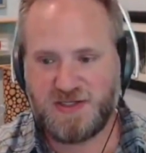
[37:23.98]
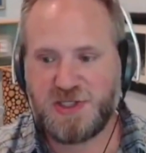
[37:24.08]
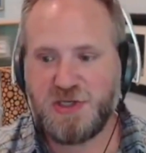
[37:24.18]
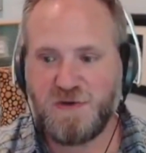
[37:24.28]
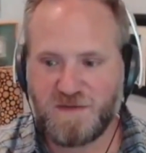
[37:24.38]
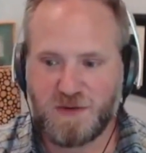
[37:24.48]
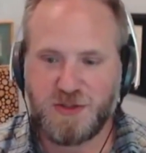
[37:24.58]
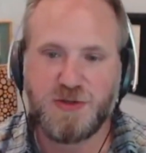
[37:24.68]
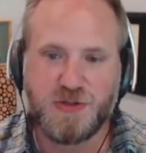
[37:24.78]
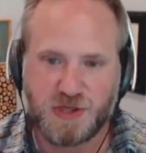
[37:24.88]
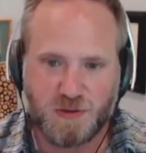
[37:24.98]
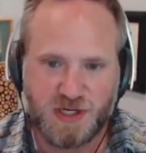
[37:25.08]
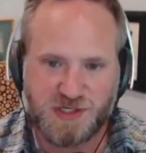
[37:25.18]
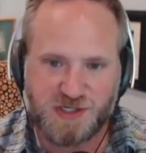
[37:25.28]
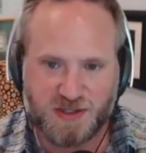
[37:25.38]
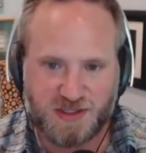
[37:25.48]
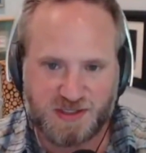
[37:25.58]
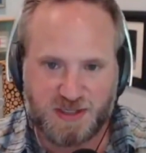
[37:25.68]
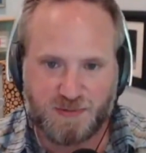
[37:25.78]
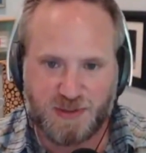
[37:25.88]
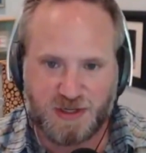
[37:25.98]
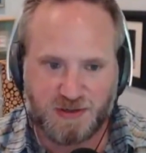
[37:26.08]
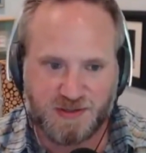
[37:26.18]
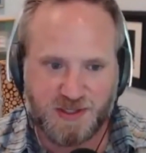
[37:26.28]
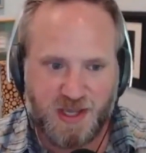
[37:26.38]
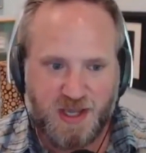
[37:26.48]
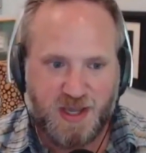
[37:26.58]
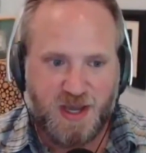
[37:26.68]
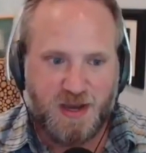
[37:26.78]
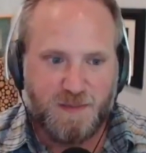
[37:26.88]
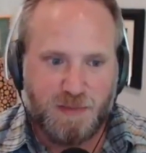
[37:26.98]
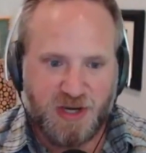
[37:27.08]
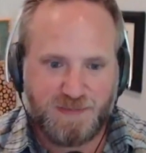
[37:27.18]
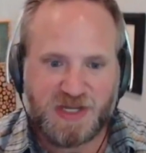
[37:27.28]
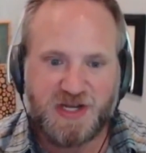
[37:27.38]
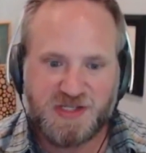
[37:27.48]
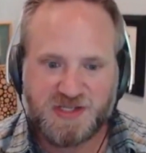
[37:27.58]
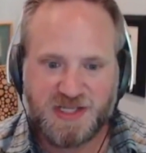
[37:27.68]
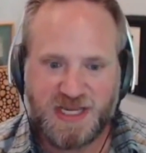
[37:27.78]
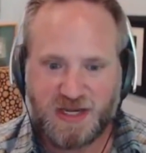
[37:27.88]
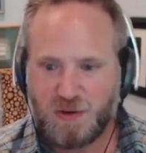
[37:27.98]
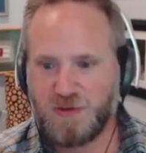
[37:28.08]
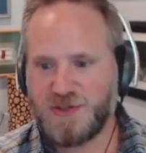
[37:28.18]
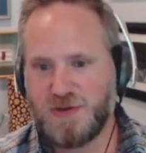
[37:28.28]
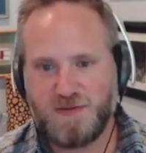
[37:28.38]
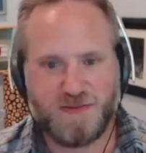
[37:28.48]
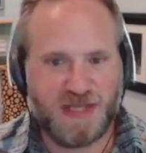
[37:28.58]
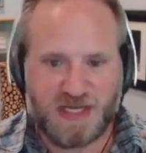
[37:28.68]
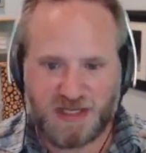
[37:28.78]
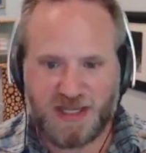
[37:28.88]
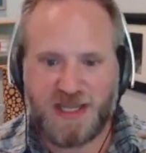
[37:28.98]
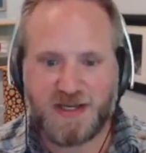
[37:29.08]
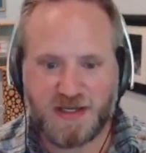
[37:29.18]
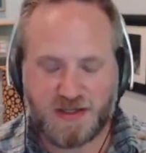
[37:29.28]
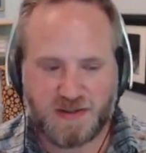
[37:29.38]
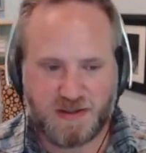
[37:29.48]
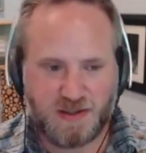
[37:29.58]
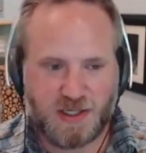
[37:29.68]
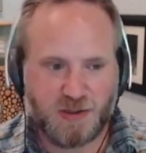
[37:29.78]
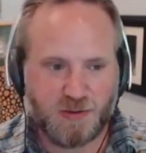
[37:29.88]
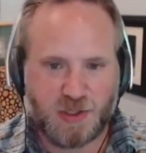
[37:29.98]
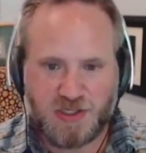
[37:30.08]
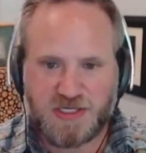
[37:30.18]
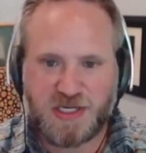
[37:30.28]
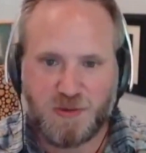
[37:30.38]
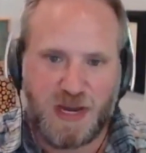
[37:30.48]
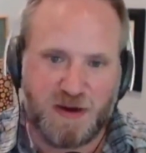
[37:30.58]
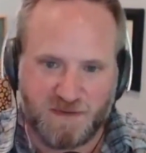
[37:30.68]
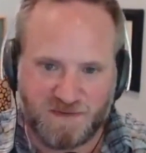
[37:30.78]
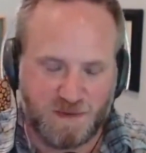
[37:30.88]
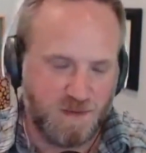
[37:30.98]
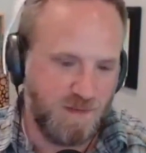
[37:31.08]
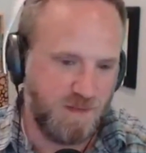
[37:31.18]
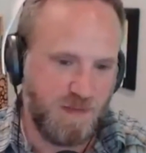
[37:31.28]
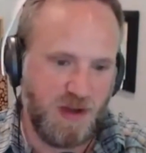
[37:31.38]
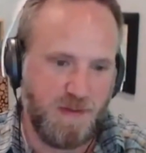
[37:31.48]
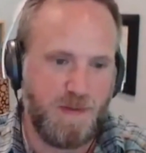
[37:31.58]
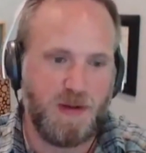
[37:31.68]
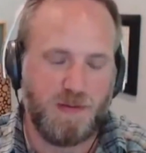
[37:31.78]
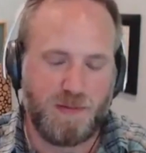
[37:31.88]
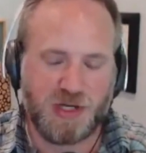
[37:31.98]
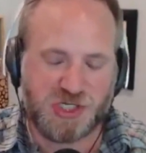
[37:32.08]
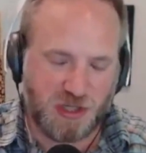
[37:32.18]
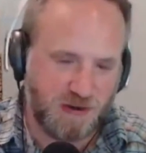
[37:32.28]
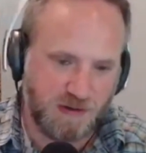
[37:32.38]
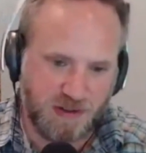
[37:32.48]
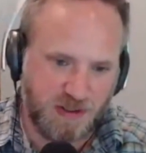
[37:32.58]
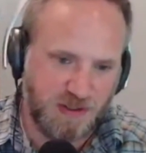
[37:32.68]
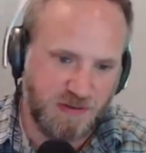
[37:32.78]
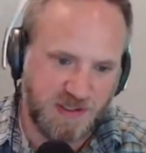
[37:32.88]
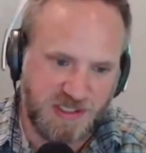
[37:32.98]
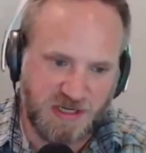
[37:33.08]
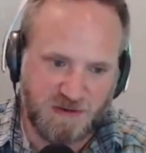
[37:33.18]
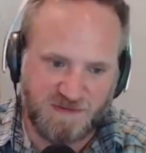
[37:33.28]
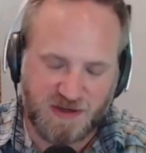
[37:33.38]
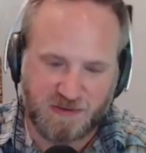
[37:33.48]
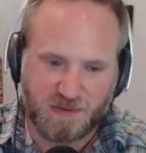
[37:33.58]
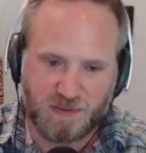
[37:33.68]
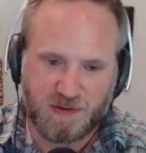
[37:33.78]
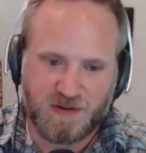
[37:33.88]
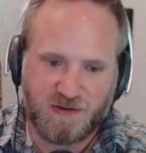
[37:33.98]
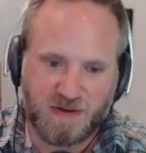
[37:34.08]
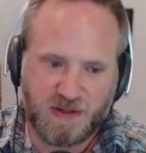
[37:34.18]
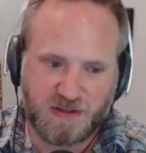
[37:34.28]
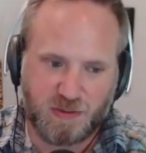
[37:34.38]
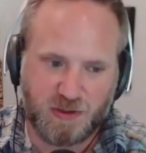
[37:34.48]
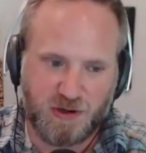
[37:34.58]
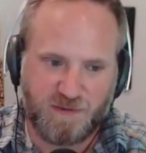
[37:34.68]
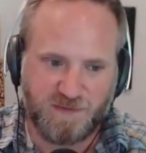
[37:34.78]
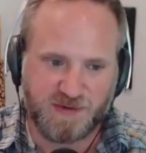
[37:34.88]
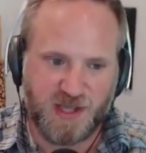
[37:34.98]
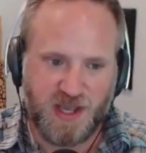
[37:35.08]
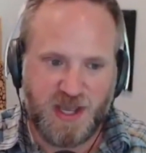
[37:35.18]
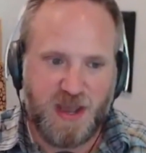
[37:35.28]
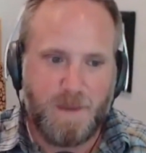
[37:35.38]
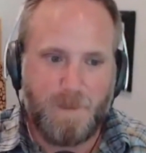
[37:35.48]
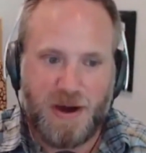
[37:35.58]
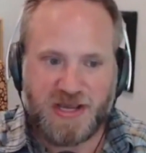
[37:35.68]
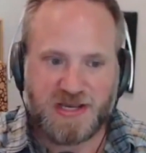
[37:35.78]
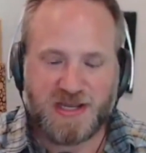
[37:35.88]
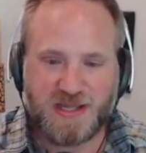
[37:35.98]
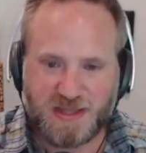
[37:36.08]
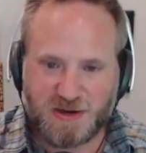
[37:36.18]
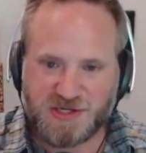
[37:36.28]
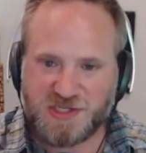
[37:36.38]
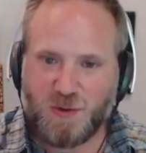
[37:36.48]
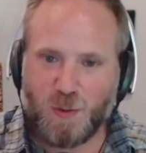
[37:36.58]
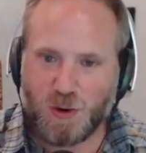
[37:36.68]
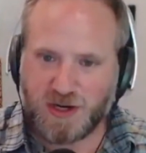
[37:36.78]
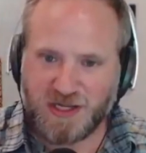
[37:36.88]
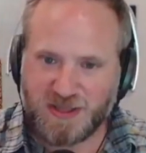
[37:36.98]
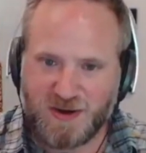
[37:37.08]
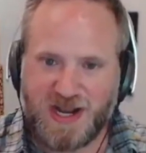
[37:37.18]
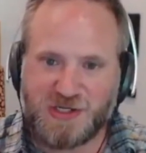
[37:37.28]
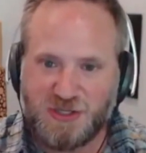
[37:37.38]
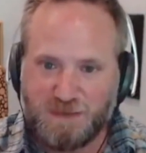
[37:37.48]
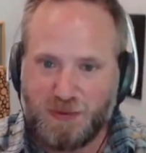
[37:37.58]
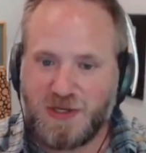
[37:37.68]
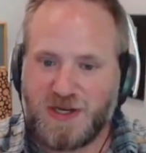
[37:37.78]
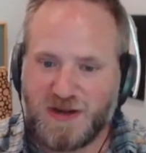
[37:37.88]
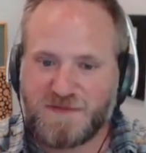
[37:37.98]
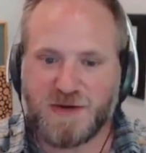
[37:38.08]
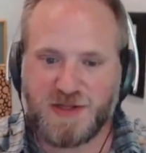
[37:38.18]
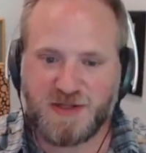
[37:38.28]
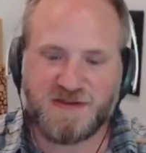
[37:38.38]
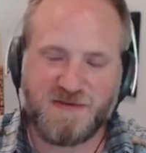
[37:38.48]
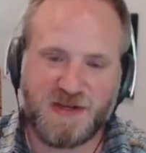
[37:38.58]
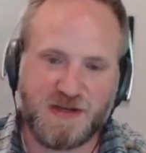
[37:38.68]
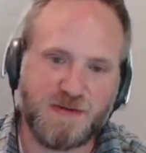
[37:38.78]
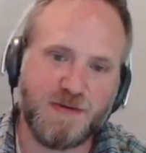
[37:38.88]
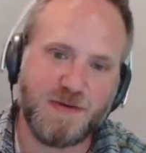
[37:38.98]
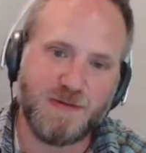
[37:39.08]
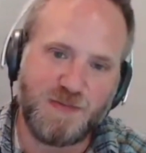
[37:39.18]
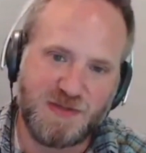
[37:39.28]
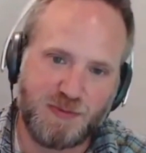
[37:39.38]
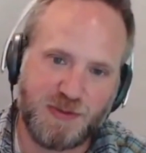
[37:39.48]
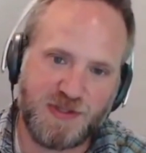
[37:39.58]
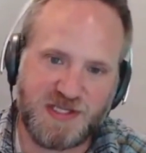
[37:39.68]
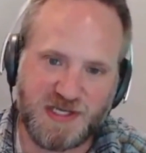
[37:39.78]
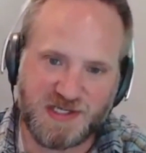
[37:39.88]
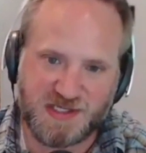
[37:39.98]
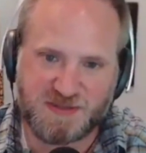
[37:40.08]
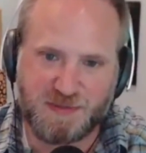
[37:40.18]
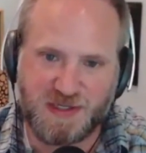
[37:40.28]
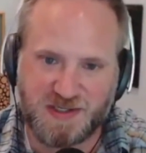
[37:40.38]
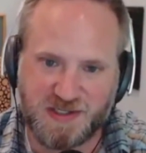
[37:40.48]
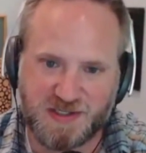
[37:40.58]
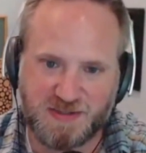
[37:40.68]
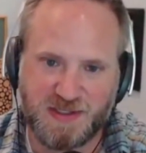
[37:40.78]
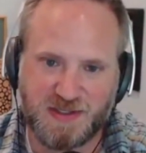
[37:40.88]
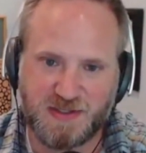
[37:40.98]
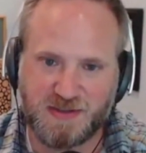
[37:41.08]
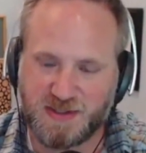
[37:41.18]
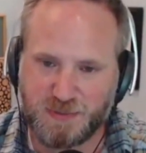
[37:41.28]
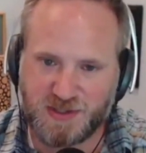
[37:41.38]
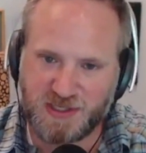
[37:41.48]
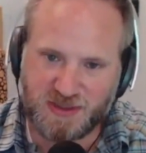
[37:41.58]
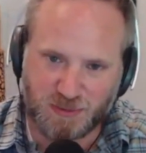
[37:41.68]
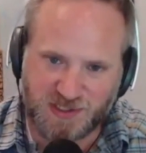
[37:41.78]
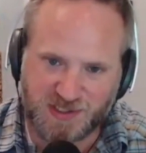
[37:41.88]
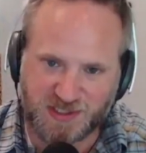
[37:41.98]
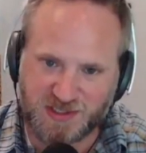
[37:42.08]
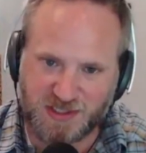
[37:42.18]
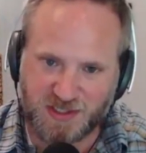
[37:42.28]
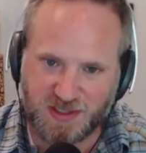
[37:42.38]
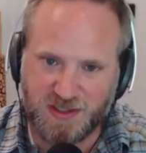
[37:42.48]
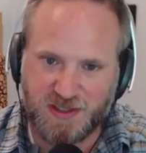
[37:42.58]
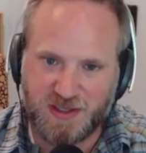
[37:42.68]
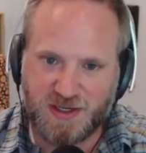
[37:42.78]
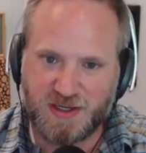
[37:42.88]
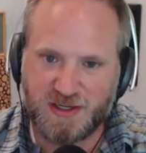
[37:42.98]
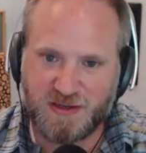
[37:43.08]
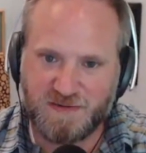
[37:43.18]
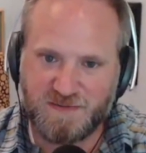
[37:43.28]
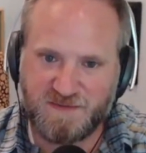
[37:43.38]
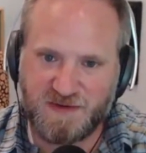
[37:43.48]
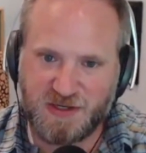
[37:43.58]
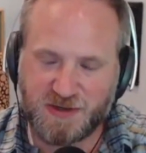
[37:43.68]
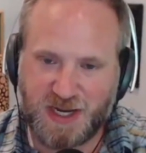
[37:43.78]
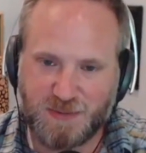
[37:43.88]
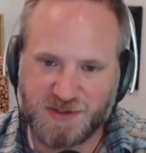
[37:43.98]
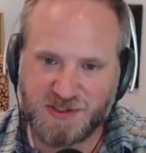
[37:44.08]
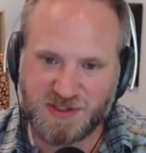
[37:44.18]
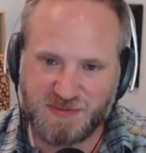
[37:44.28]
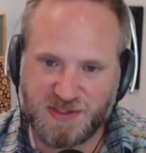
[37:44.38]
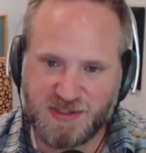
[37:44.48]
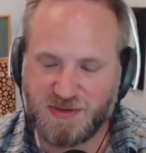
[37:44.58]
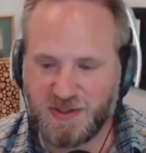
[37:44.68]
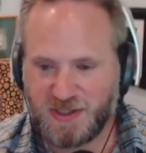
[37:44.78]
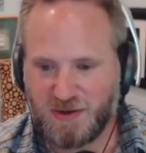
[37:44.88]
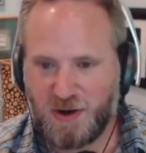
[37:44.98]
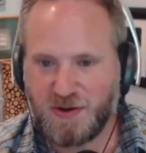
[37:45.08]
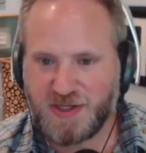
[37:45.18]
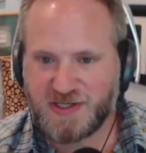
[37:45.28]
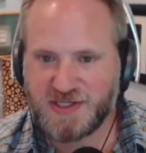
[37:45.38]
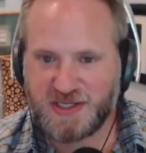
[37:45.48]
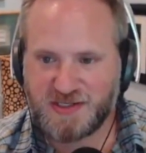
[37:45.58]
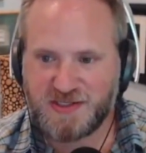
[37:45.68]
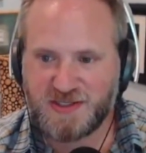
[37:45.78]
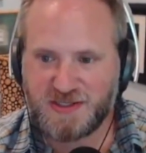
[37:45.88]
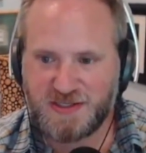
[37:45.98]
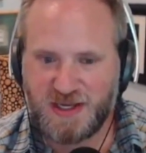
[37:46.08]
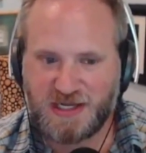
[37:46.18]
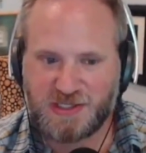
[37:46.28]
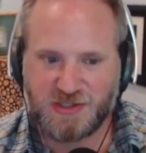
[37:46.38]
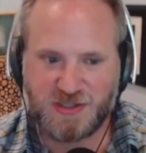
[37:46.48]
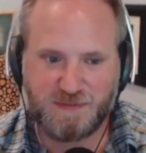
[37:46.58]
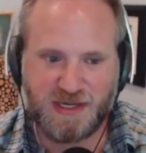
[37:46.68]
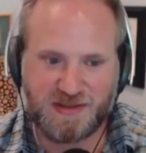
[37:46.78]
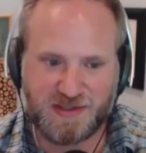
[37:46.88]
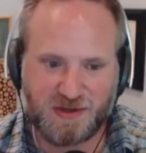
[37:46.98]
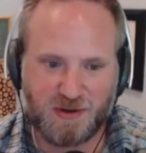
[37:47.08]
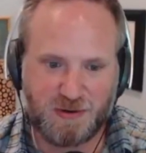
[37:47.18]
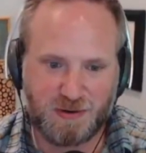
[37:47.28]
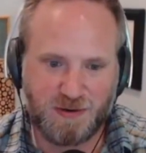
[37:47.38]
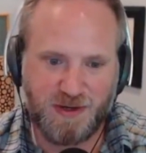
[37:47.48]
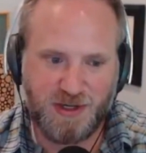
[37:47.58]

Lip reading: due for a new generation in the next couple of years. But because it's a Land Cruiser, they can let it, continue out for much longer than they do a standard vehicle that Toyota offers. But they're still working. They're actually putting effort into this vehicle to put the TSSP system into it, to put that 360 video camera system into it. All these things that actually make this car